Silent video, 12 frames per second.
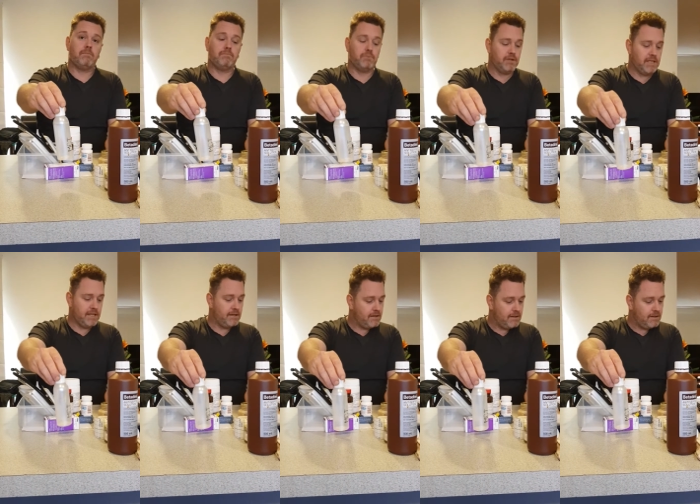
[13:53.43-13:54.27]

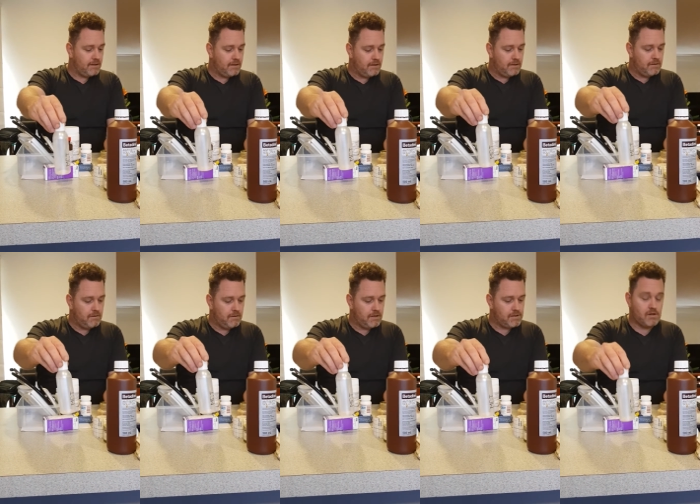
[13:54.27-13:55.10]
Brilliant.
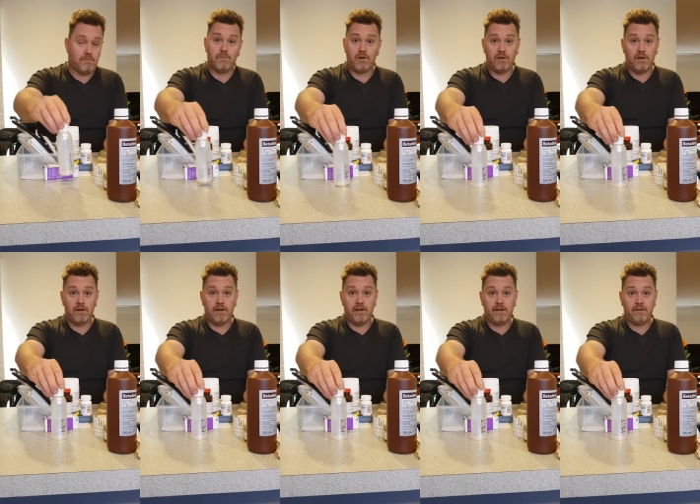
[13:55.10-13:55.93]
It's got
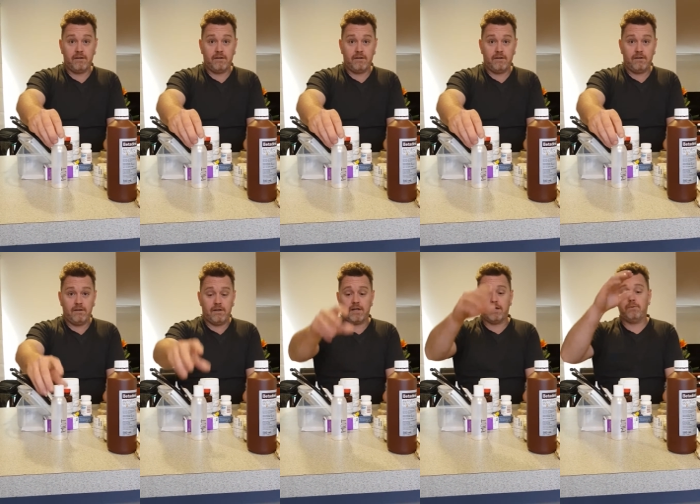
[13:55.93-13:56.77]
monolaurin in it,
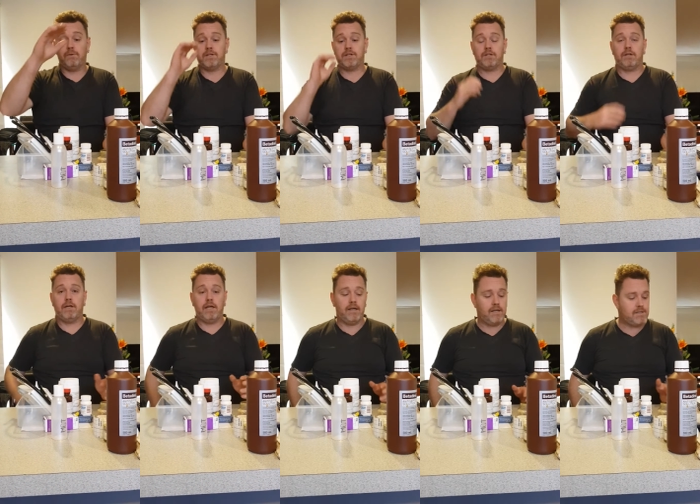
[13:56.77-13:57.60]
okay, which
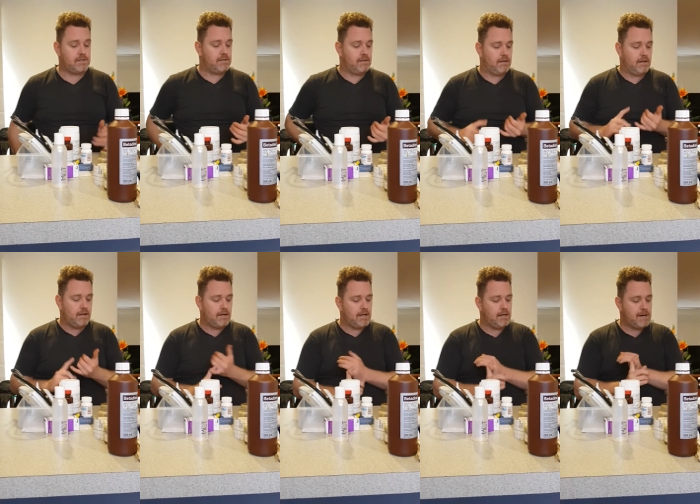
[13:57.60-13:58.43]
is
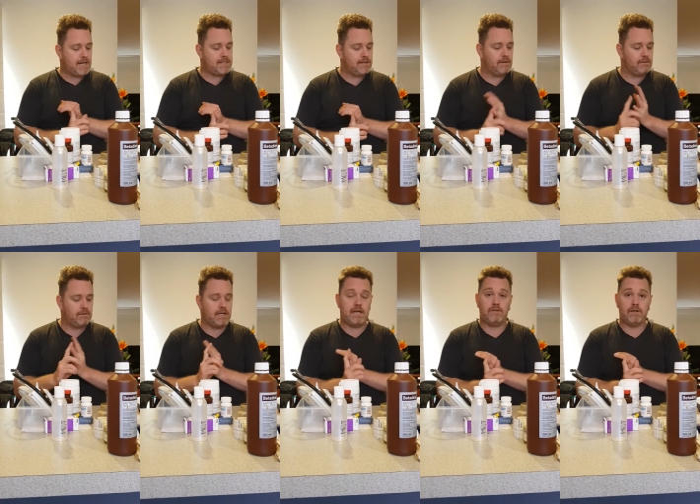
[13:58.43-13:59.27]
antibacterial,
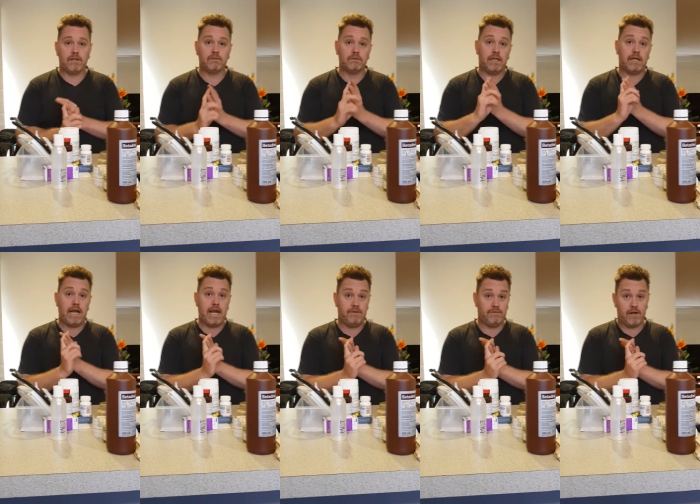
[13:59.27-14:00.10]
antifungal, and
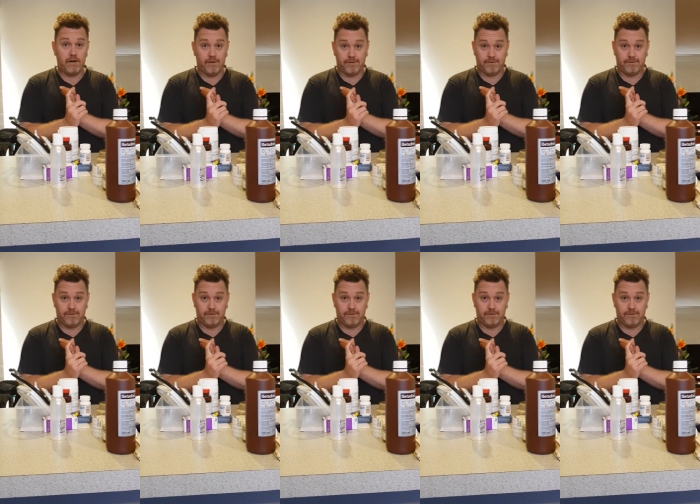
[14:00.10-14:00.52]
antiviral.